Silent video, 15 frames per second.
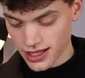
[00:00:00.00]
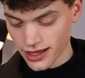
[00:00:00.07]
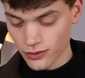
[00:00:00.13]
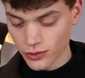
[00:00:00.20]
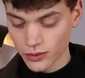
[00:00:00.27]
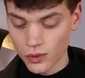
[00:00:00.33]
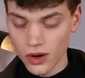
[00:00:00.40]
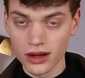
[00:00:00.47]
Like
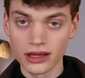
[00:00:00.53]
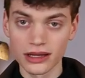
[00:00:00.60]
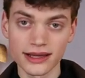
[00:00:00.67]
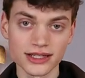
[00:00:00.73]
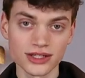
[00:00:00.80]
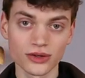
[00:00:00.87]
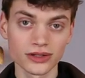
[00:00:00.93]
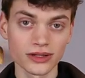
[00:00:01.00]
with one
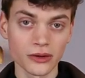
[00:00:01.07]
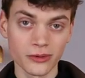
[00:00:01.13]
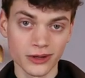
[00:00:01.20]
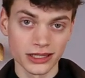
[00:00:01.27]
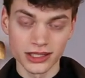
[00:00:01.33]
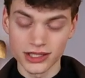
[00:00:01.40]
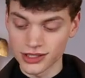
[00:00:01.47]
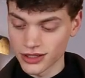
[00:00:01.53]
glaze, you can
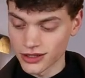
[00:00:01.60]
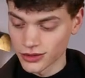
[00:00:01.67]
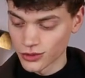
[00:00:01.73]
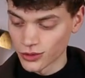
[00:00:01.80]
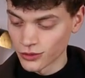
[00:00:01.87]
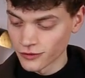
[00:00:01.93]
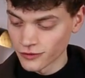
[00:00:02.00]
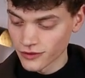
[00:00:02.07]
already start
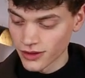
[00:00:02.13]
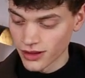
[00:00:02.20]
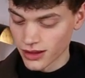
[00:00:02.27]
off.